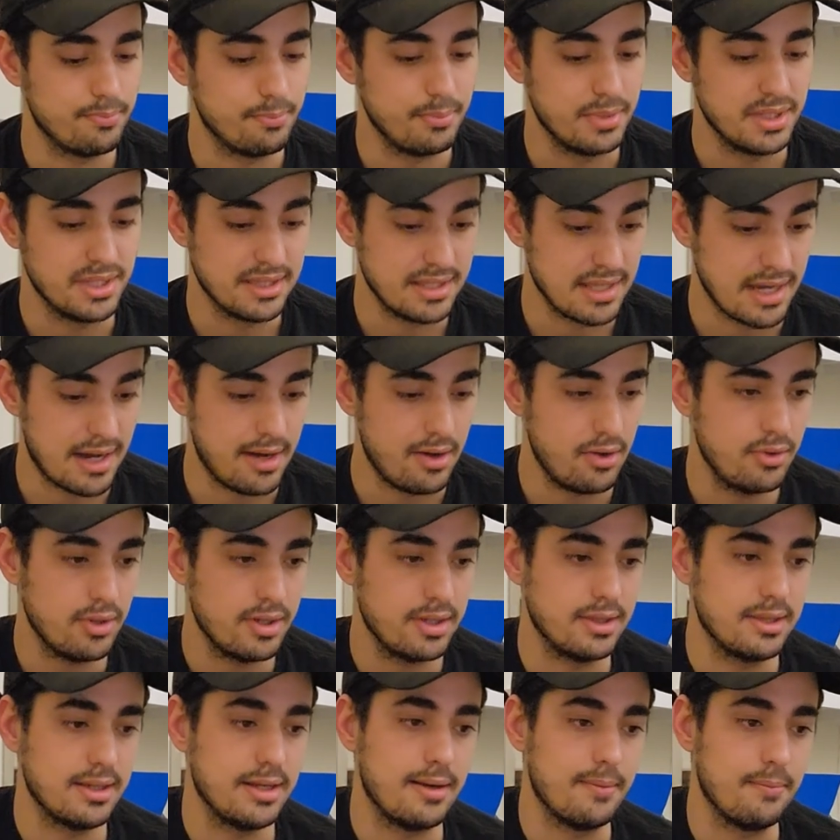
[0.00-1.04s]
be down
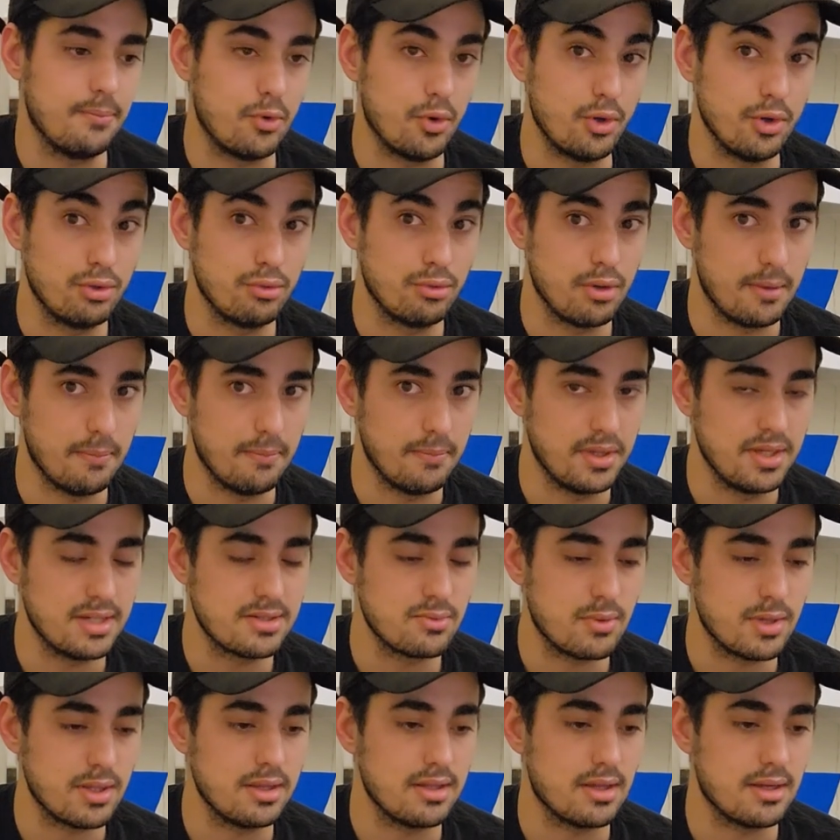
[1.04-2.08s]
and then I'm going to keep
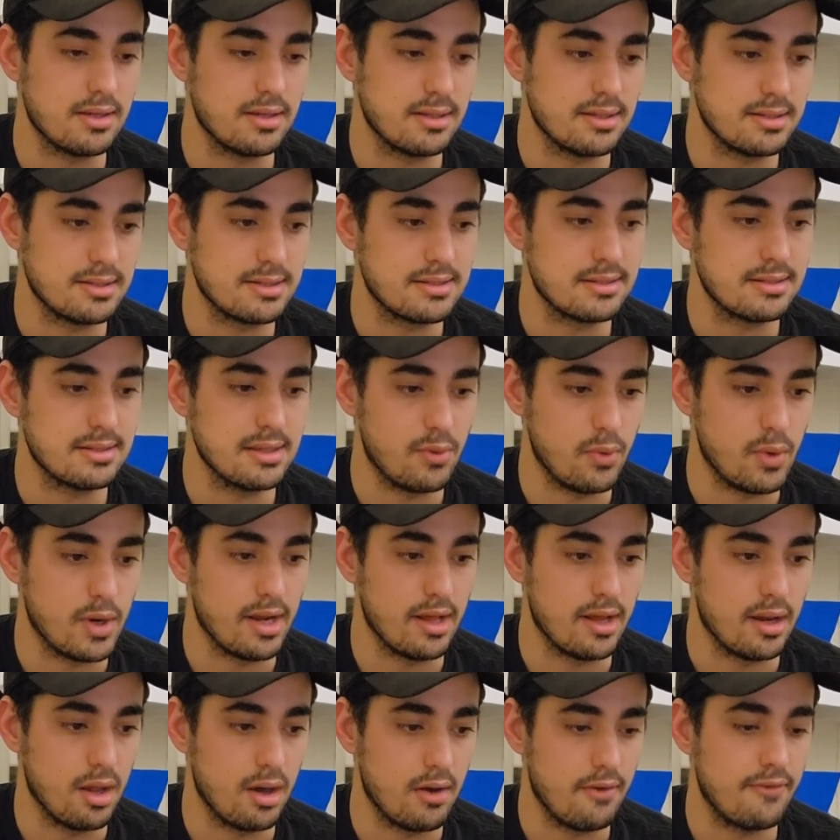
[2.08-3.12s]
this one, that is the one
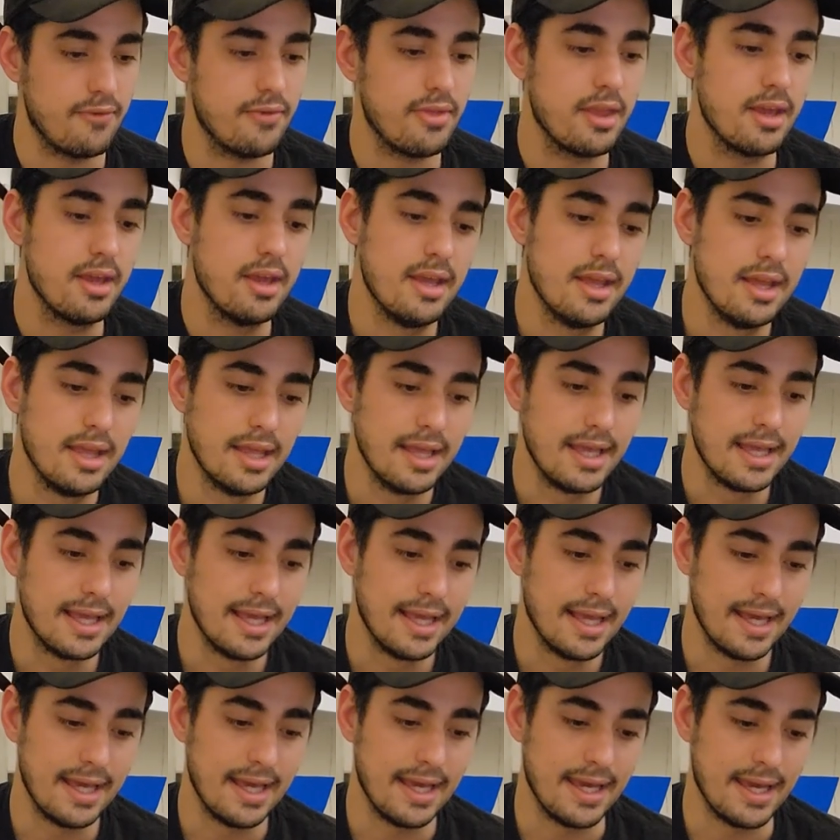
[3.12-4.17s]
I love.
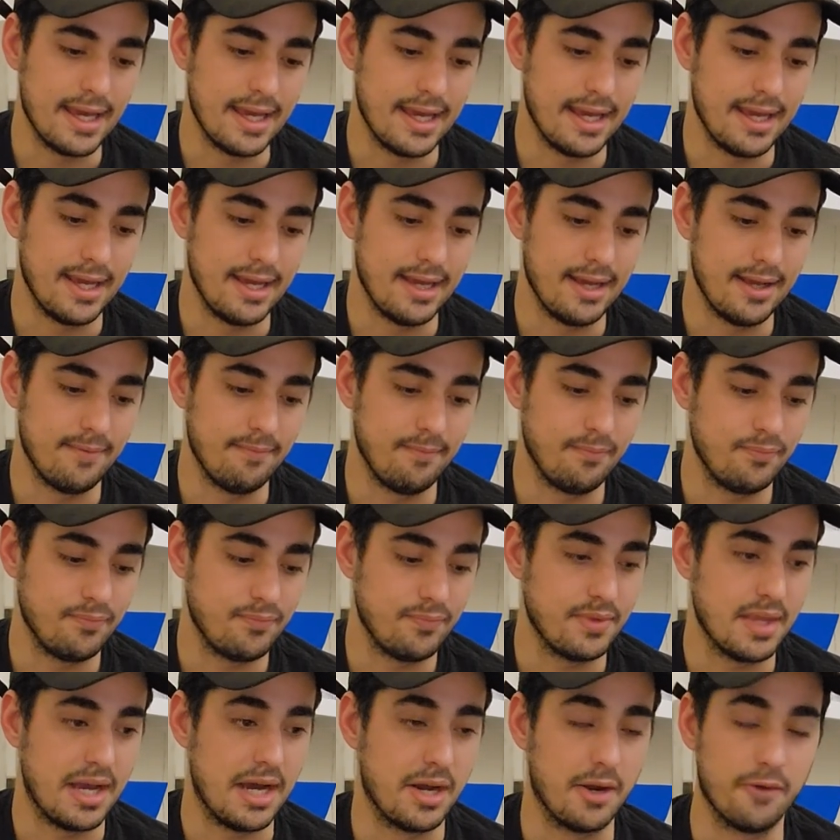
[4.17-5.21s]
And
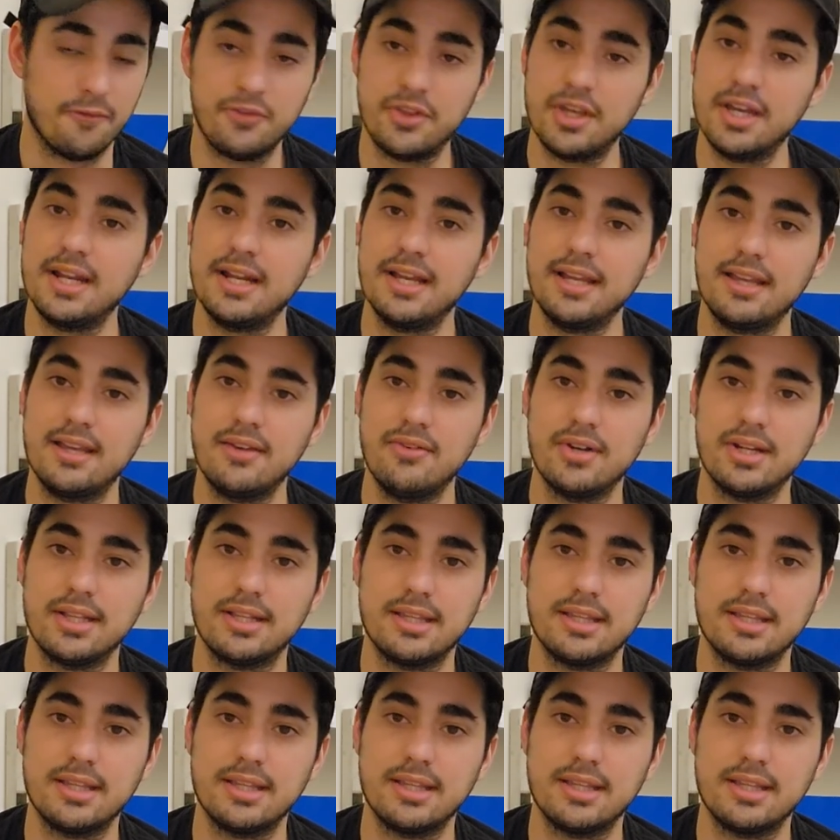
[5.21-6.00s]
um, out of 10, I give it a